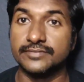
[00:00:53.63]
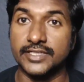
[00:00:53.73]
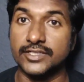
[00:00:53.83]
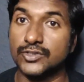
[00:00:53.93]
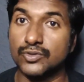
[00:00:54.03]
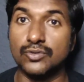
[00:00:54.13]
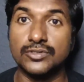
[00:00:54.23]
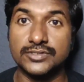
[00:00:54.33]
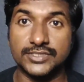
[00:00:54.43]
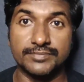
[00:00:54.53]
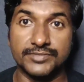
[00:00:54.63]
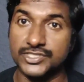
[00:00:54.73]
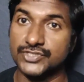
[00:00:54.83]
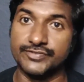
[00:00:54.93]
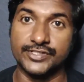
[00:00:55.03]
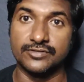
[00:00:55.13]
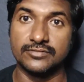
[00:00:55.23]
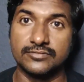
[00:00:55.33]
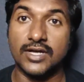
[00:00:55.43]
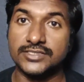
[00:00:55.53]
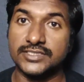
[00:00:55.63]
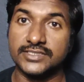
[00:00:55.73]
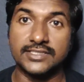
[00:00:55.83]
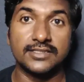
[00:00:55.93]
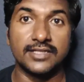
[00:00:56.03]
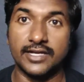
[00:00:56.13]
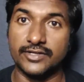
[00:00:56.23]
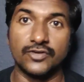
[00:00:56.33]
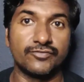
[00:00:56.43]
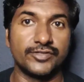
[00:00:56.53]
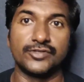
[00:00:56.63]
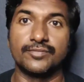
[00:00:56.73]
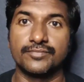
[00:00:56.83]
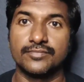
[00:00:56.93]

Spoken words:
then don't skip this video. Watch it till end of video.